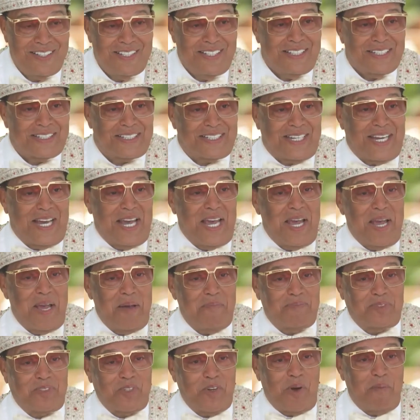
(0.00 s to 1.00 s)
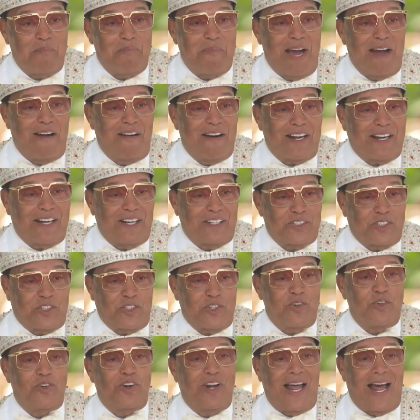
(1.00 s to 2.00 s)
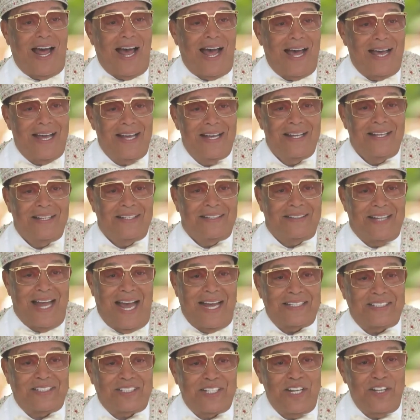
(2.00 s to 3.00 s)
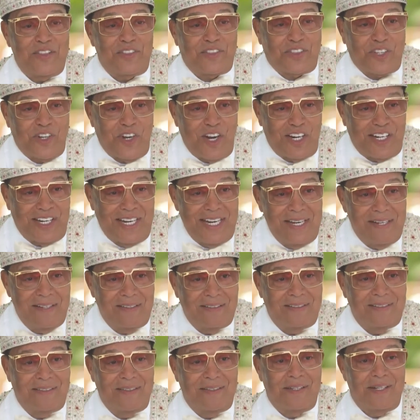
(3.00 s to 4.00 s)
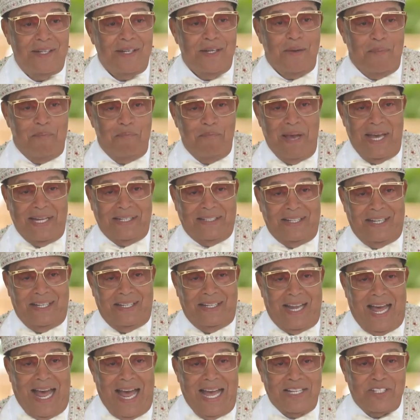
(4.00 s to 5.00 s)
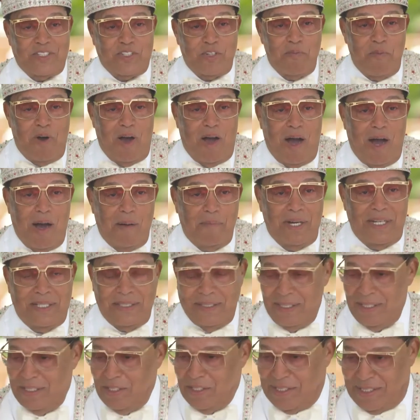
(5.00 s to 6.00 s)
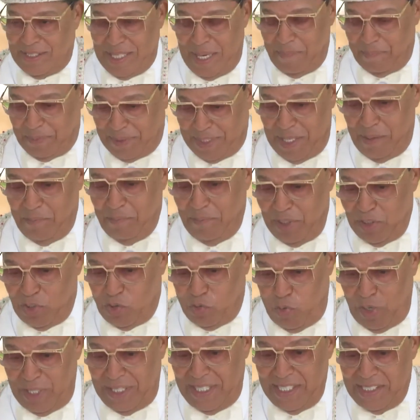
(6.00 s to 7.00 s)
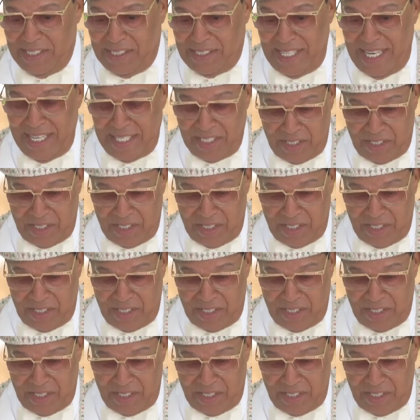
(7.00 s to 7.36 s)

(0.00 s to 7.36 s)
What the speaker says: came to America July 1930, met Elijah Muhammad September 26,